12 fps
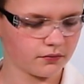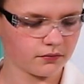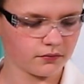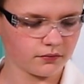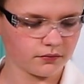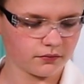
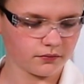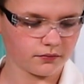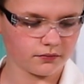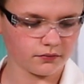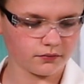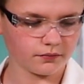
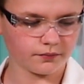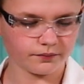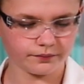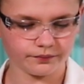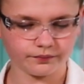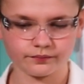
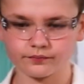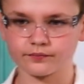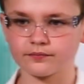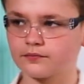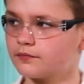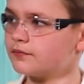
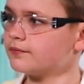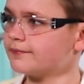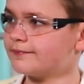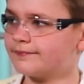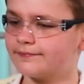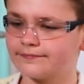
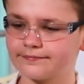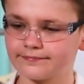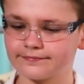[no speech]